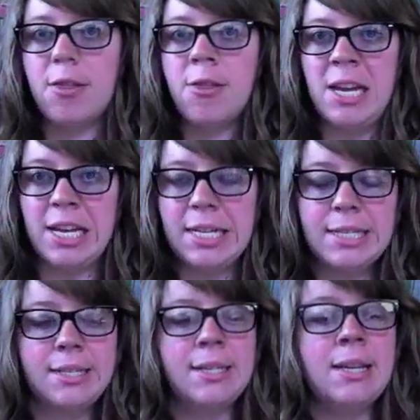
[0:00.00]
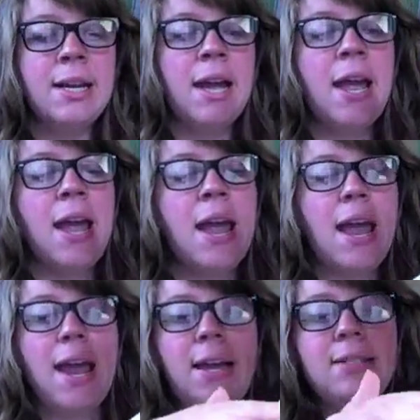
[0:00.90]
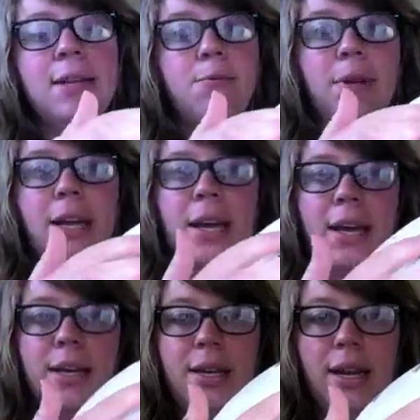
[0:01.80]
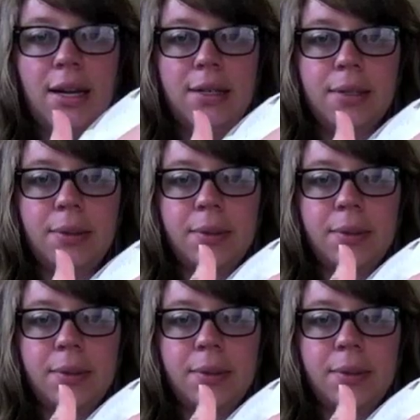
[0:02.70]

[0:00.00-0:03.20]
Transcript: thickest, and I went ahead and